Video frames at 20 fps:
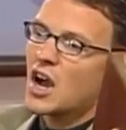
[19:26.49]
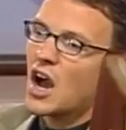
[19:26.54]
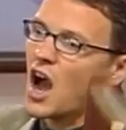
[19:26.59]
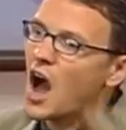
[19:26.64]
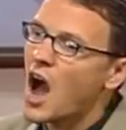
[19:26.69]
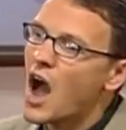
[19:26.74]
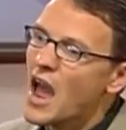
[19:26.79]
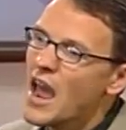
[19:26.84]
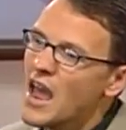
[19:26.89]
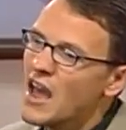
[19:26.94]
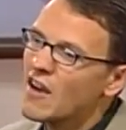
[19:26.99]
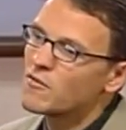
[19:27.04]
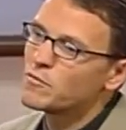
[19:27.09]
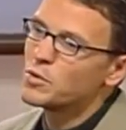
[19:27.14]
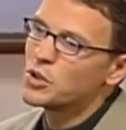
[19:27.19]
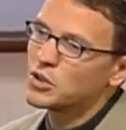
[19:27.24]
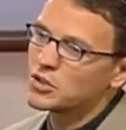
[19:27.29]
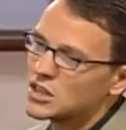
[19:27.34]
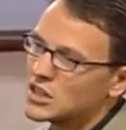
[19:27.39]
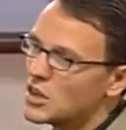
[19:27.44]
I have
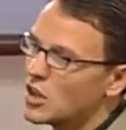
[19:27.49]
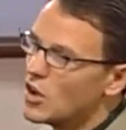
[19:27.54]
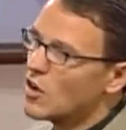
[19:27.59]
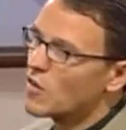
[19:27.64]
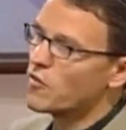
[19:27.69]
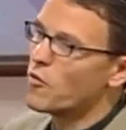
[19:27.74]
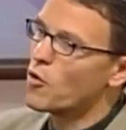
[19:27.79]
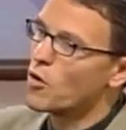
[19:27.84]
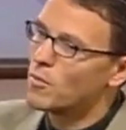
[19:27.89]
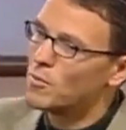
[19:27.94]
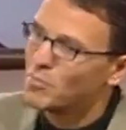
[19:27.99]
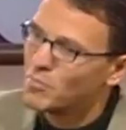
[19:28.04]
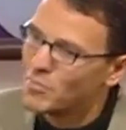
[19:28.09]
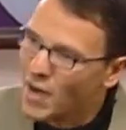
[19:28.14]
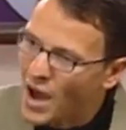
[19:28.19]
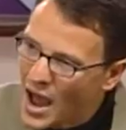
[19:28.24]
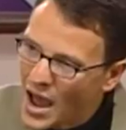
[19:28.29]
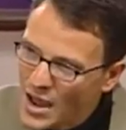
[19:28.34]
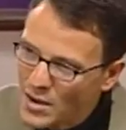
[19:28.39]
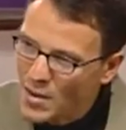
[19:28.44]
built it for
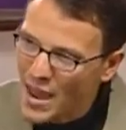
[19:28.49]
my